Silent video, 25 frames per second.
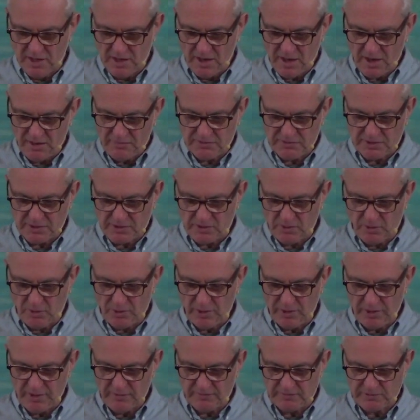of the
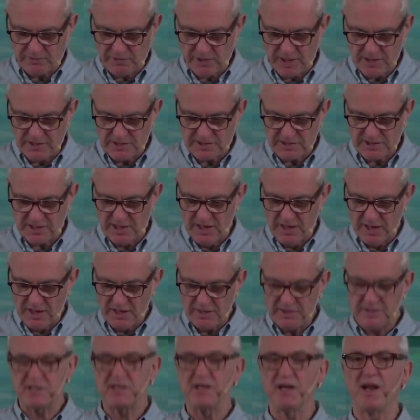glory of Christ
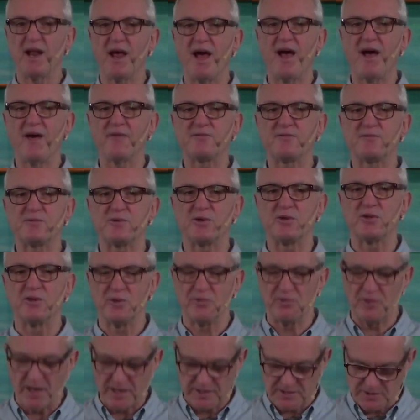until after the
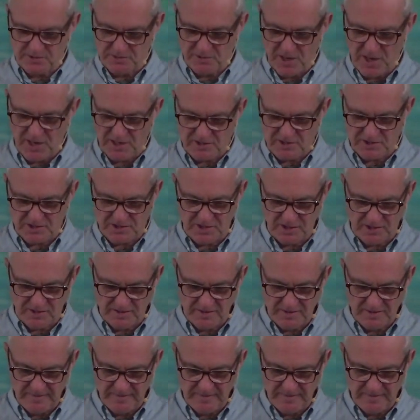resurrection.